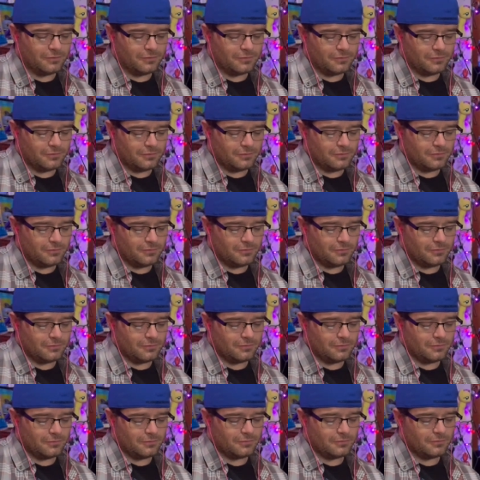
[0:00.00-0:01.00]

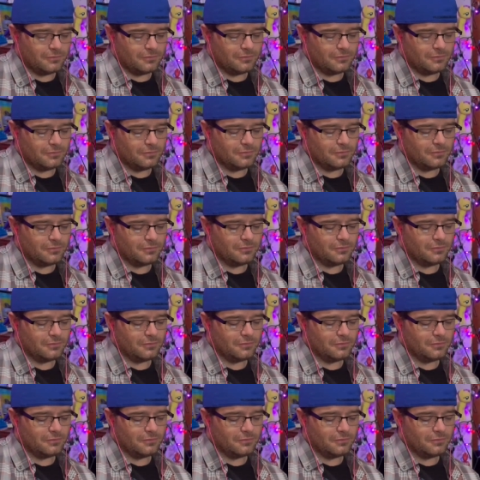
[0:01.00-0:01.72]
(no one is talking)